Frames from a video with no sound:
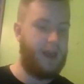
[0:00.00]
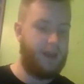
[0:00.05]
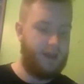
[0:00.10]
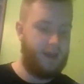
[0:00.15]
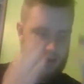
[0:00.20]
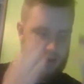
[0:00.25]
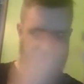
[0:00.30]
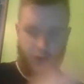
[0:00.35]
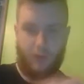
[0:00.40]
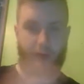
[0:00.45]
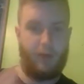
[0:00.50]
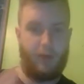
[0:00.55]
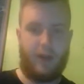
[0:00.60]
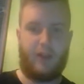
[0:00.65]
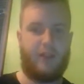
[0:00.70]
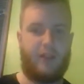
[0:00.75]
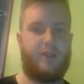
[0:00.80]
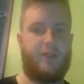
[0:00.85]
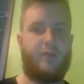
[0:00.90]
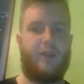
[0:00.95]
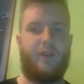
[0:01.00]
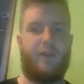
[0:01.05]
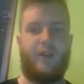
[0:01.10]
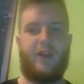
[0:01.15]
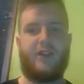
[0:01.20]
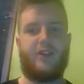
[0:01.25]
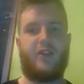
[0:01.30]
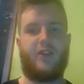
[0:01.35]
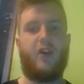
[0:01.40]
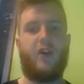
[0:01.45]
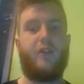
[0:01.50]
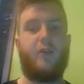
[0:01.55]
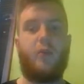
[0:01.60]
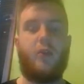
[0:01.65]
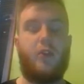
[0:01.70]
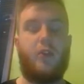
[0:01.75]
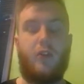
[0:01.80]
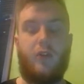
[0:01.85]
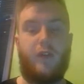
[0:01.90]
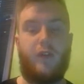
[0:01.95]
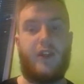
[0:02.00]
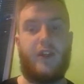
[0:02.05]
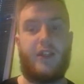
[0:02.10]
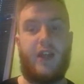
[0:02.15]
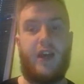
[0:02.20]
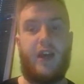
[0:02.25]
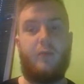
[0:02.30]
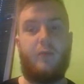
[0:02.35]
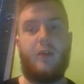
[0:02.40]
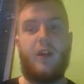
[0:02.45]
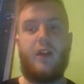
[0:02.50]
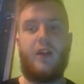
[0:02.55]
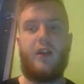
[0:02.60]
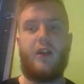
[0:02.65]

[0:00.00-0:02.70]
and you can barely see my face, and I thought if I'm going to do face cam,